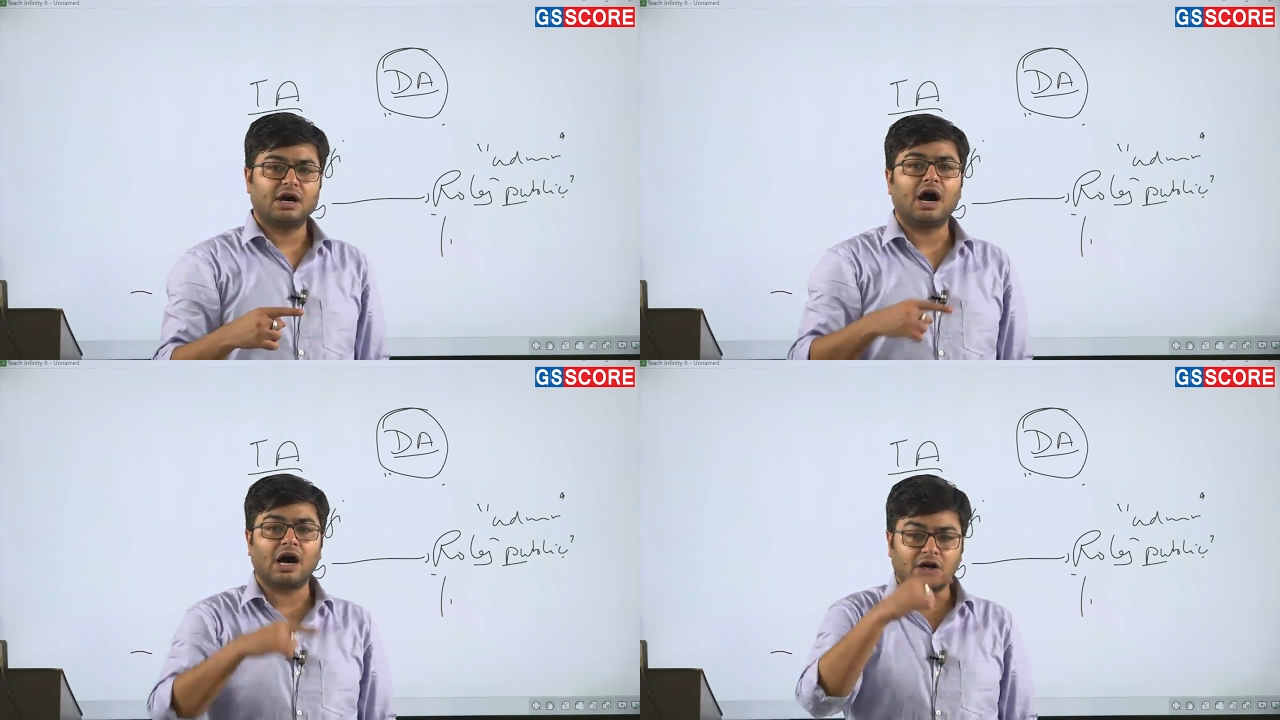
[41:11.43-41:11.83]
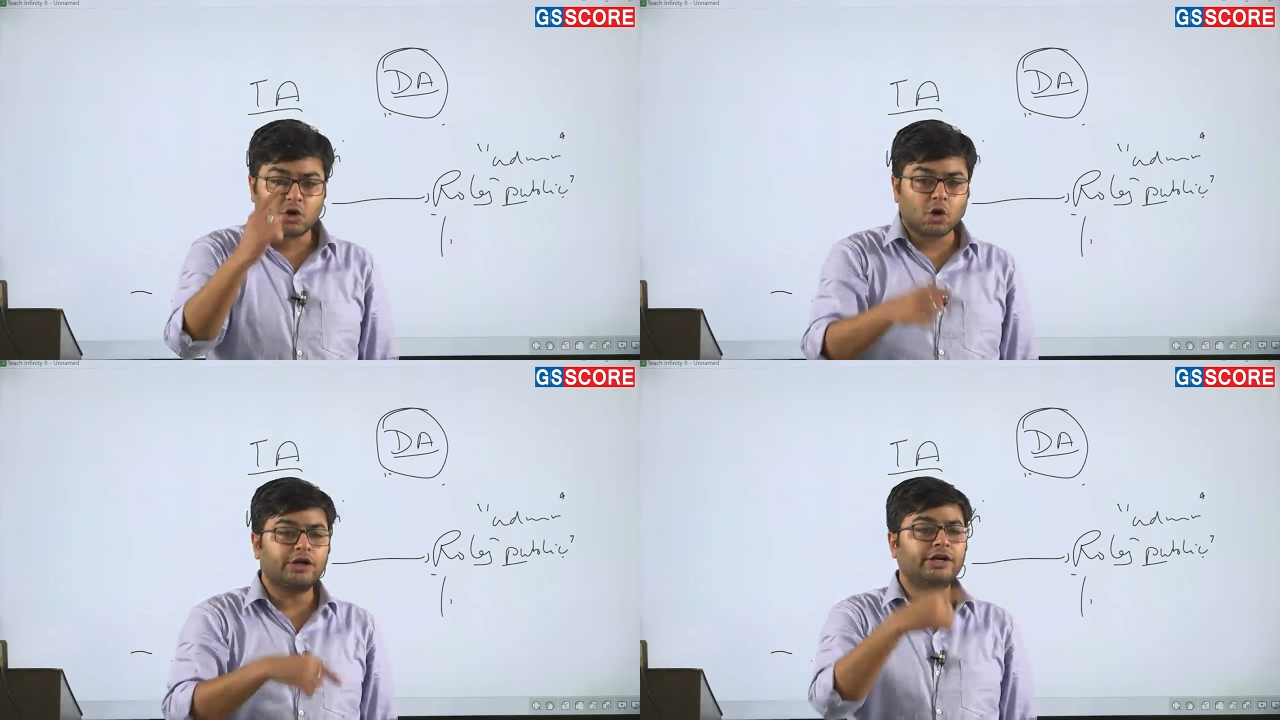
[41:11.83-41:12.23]
a
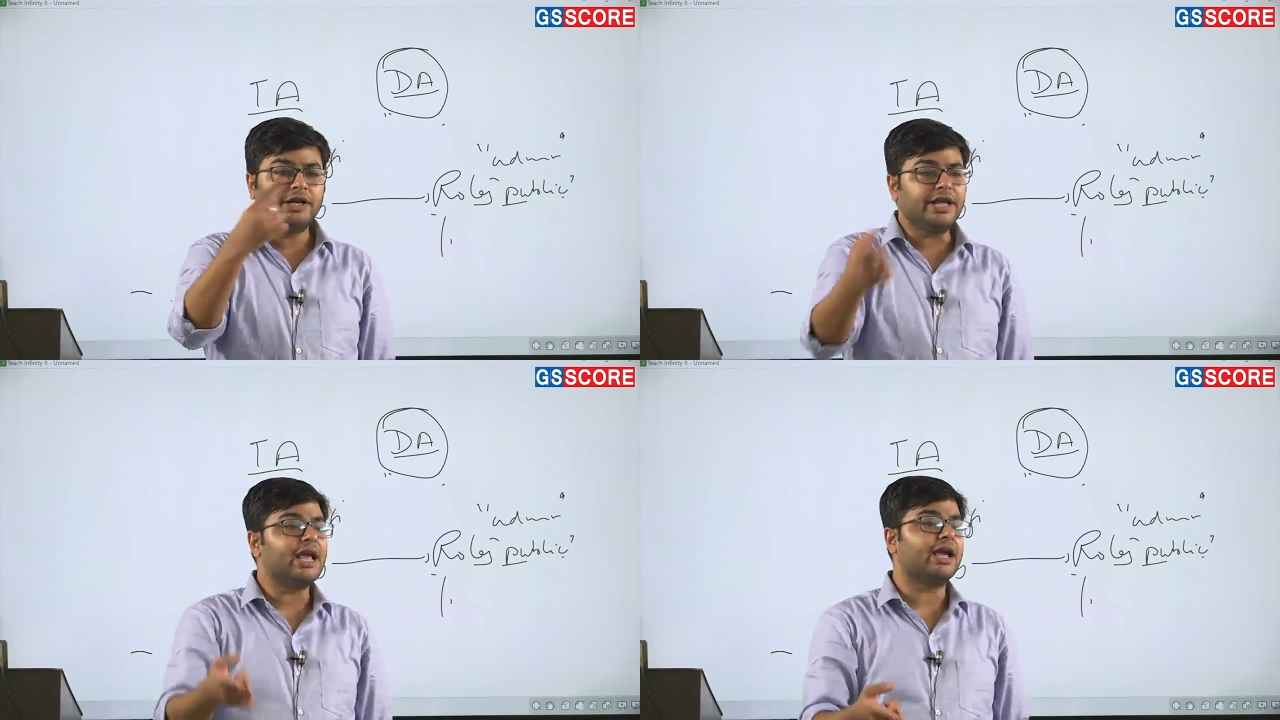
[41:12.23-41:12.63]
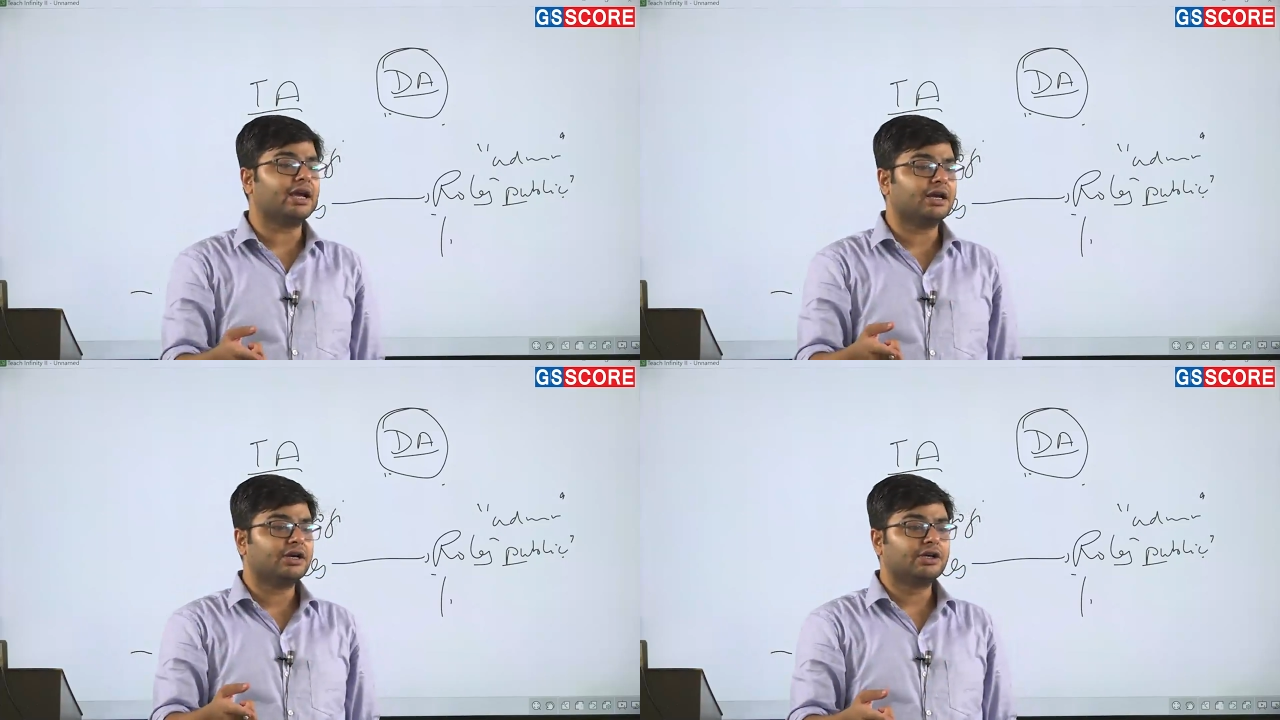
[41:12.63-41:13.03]
good DA
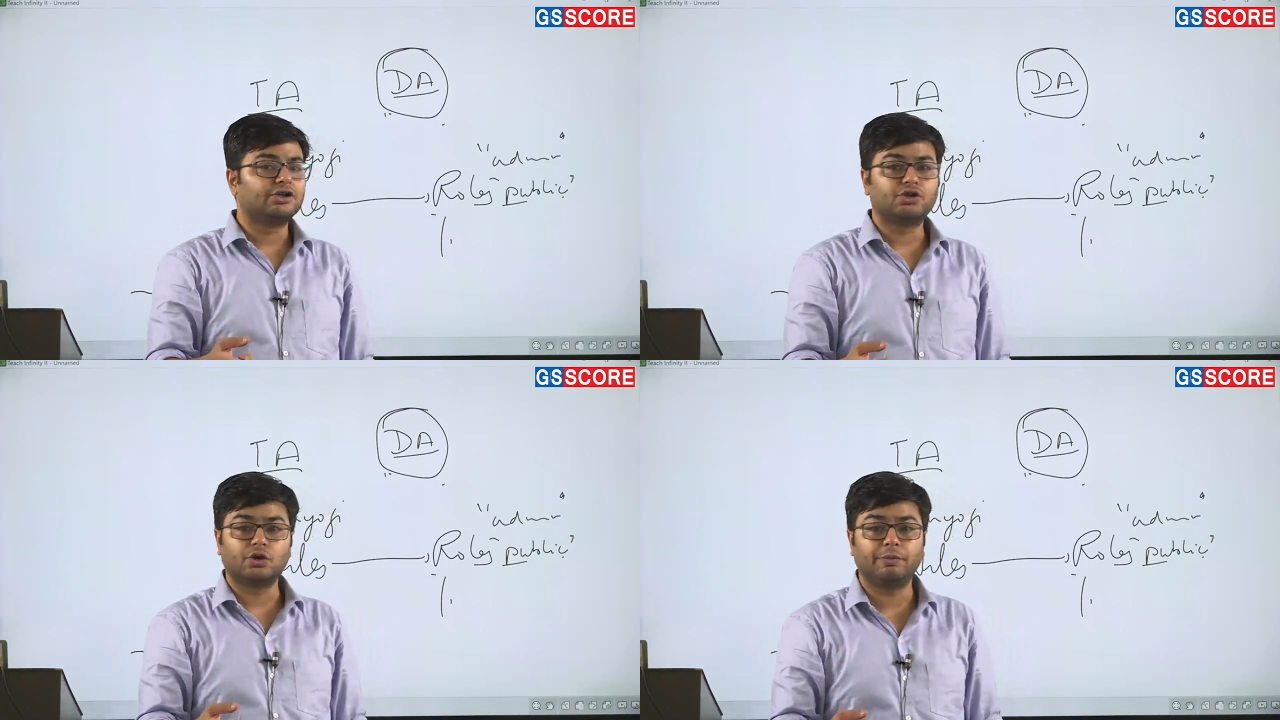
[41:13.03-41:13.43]
should